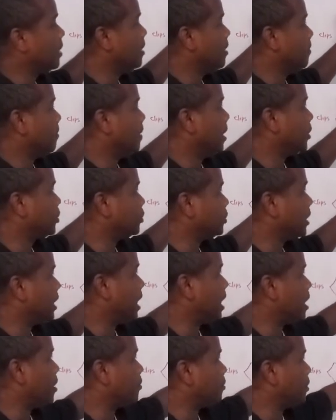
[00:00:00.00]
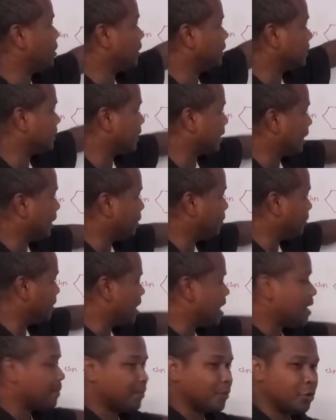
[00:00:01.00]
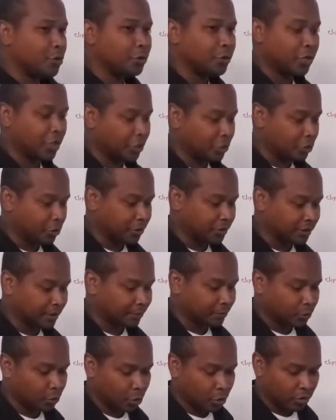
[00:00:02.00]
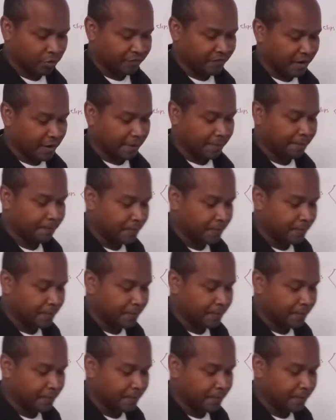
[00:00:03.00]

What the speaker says: Make sure that area is cleared up. You can use some sort of